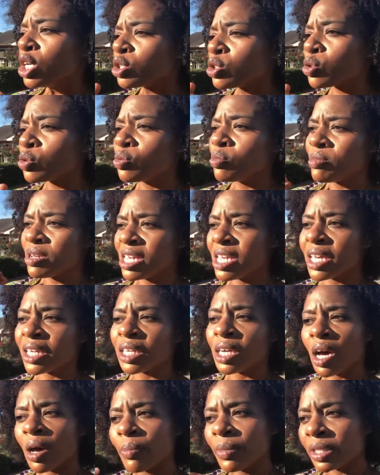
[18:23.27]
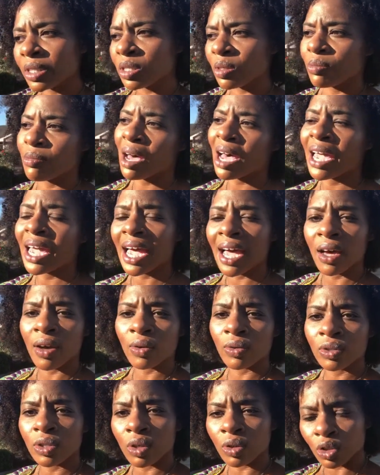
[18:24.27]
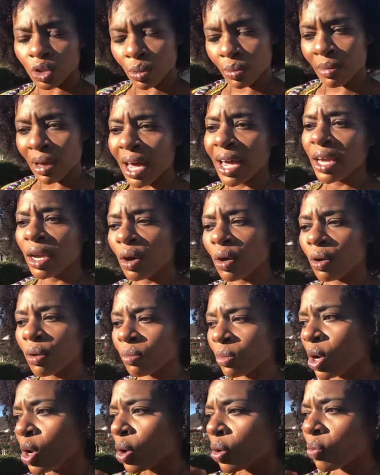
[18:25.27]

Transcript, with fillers: to me and coming to my house or to my home